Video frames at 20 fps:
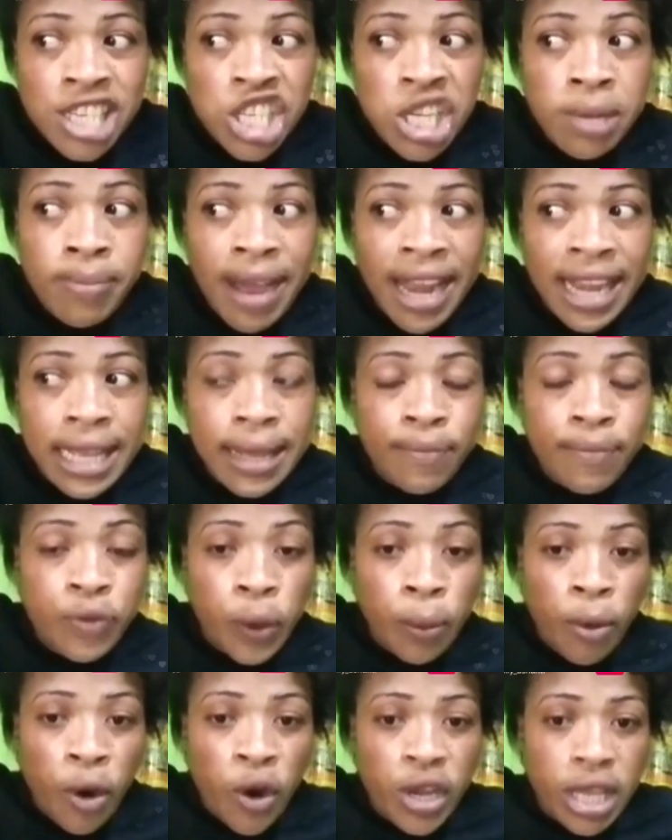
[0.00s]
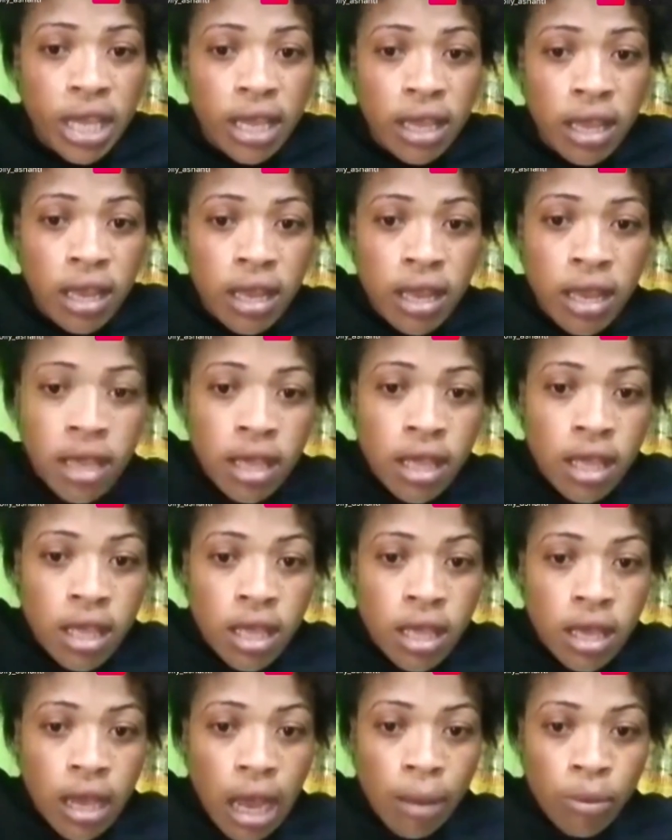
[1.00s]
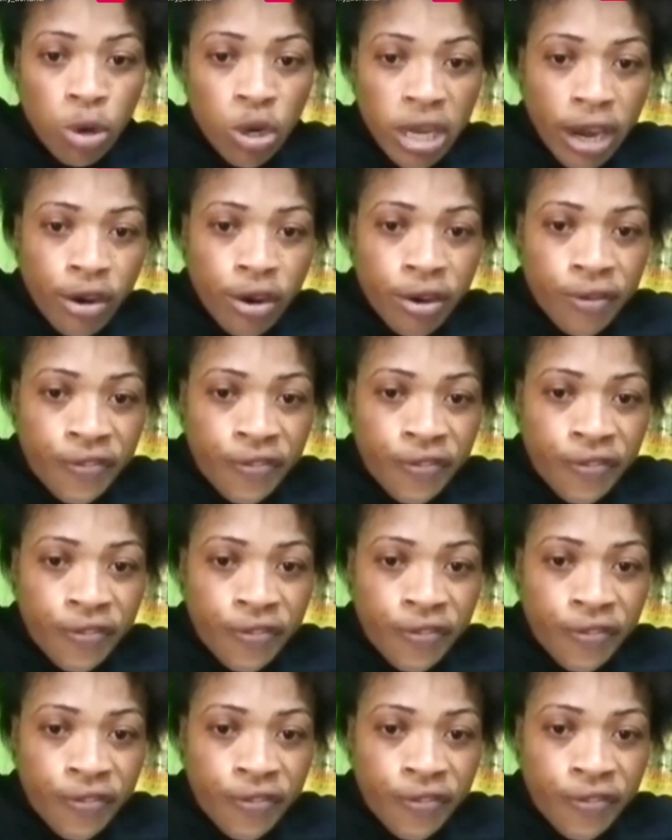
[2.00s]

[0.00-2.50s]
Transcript: Sheba name to money. And money earned